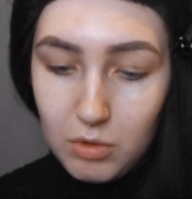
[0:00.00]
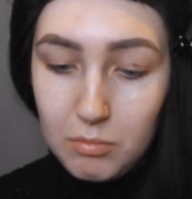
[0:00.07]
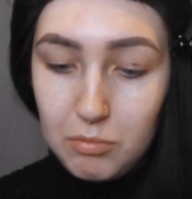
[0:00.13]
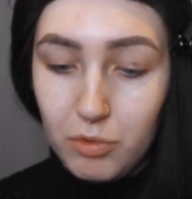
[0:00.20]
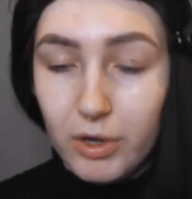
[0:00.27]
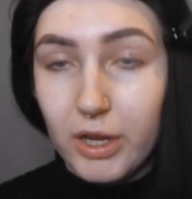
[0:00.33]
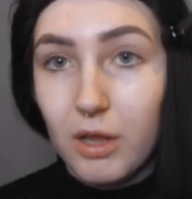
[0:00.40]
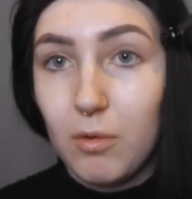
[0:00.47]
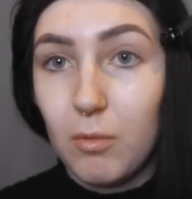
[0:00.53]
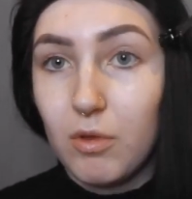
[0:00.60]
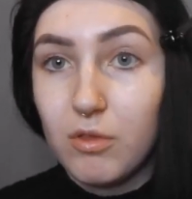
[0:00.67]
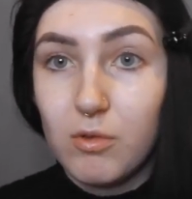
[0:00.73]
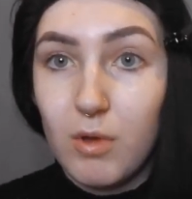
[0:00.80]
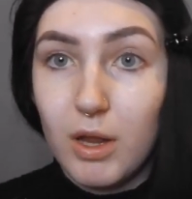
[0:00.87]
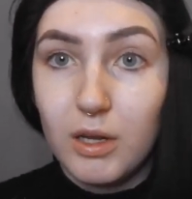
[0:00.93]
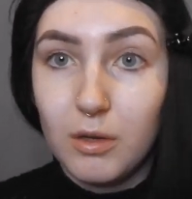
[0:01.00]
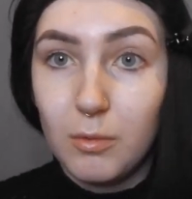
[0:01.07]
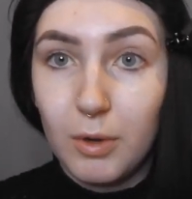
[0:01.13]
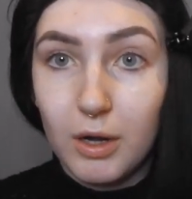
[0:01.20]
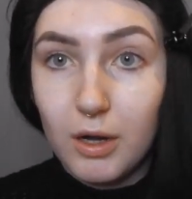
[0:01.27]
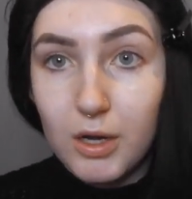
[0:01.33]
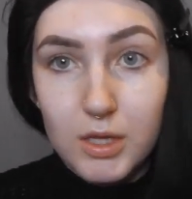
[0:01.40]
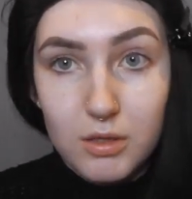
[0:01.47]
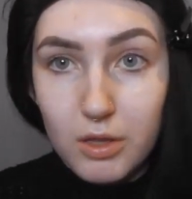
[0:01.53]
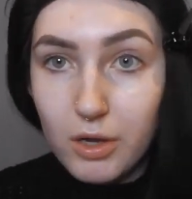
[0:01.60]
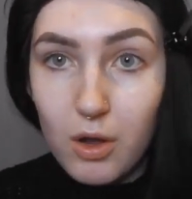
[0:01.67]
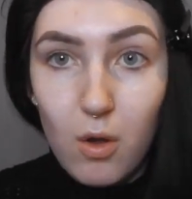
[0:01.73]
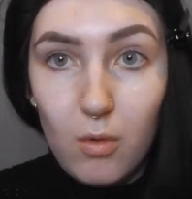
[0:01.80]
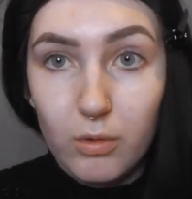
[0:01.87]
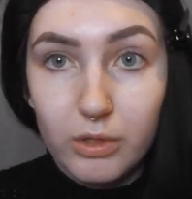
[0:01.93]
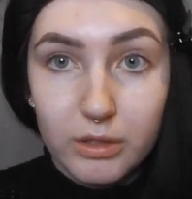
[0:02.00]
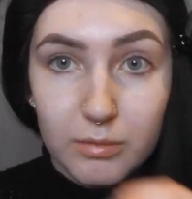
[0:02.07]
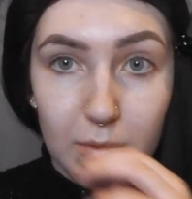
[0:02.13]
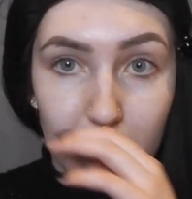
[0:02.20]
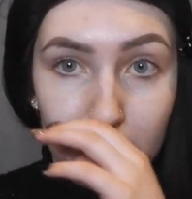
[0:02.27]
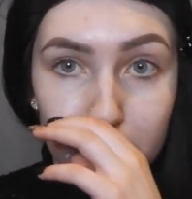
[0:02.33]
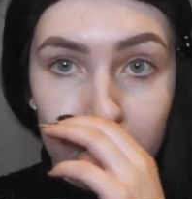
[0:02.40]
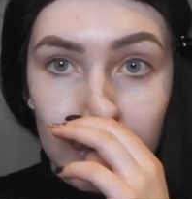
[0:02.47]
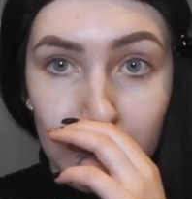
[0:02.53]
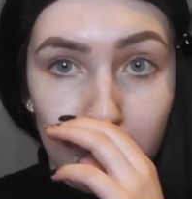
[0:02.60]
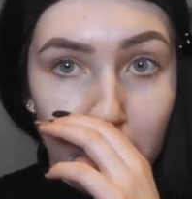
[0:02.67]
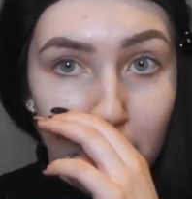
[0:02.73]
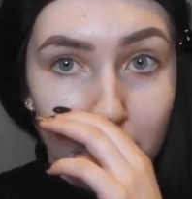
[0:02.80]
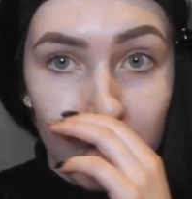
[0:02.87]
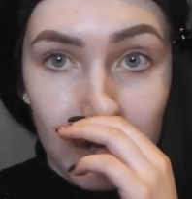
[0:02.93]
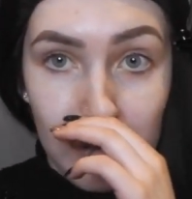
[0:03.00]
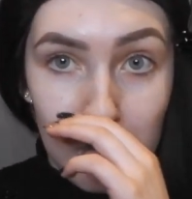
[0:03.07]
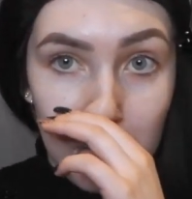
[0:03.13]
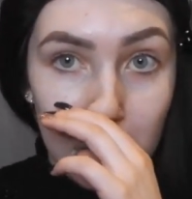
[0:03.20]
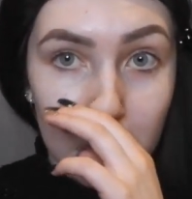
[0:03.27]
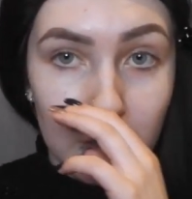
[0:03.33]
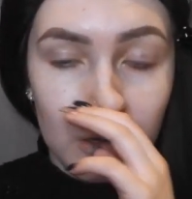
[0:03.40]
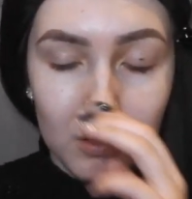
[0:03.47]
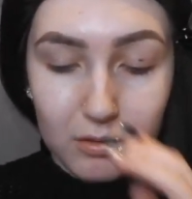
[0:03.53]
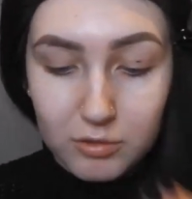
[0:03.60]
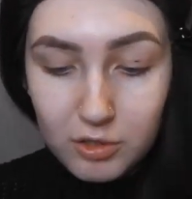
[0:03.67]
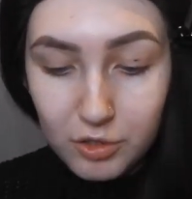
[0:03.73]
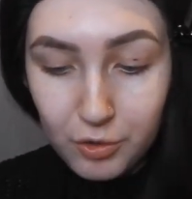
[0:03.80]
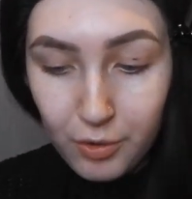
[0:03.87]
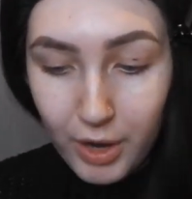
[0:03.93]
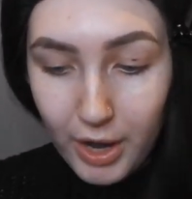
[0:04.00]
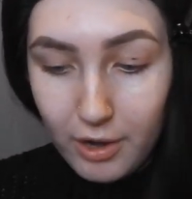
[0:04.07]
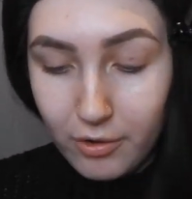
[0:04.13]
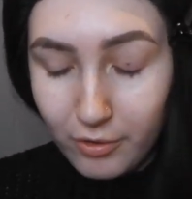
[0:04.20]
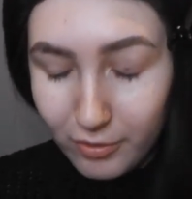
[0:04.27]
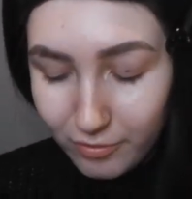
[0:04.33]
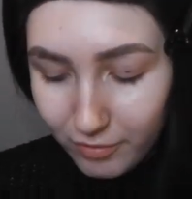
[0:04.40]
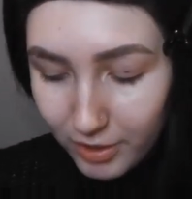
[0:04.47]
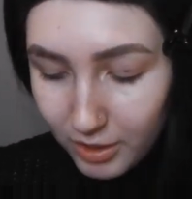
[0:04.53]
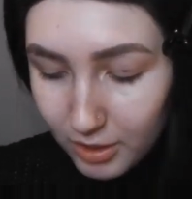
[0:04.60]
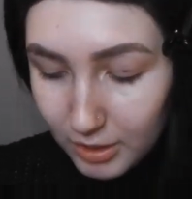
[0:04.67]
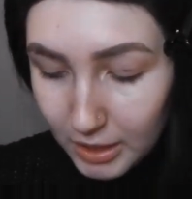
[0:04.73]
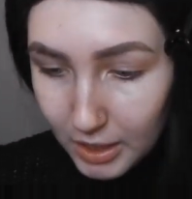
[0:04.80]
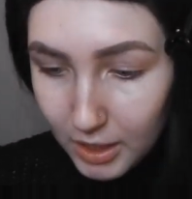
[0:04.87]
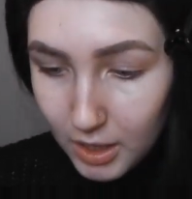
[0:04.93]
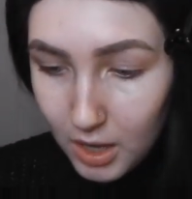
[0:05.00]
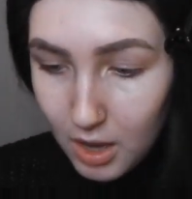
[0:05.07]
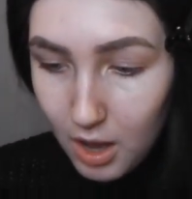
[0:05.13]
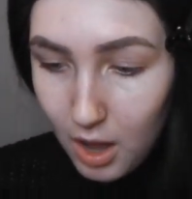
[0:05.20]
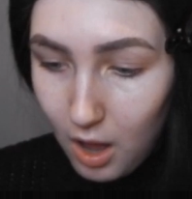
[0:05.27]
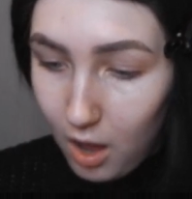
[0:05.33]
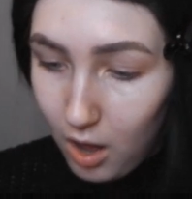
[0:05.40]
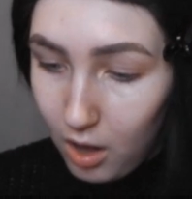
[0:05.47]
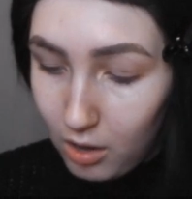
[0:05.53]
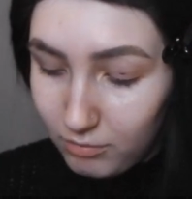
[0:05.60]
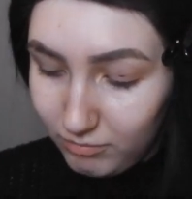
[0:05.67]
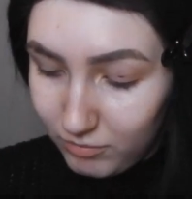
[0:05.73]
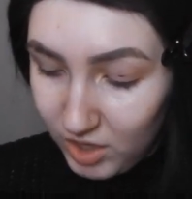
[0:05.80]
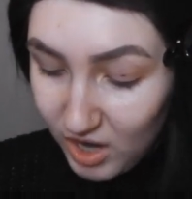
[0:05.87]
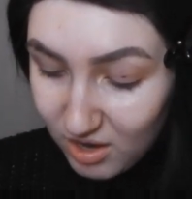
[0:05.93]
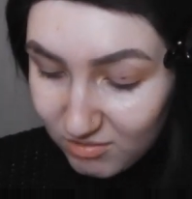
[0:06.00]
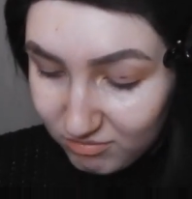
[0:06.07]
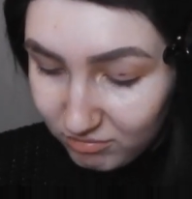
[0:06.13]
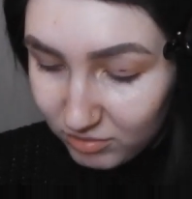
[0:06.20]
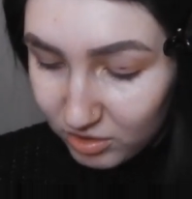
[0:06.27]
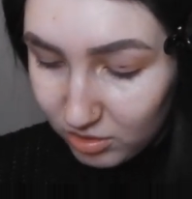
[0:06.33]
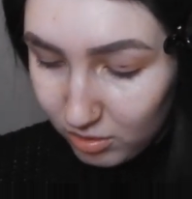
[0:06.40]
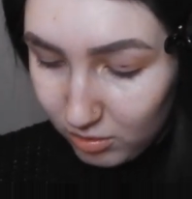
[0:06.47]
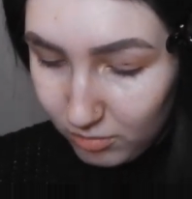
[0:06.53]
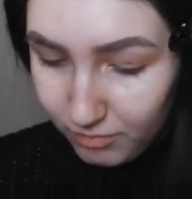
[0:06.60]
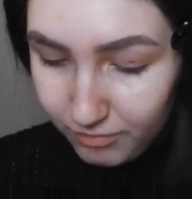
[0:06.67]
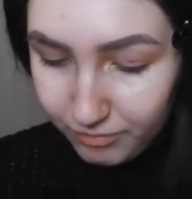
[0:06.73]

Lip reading: can bring it with you anywhere and like always make sure you have a look to create out of it. Yeah, so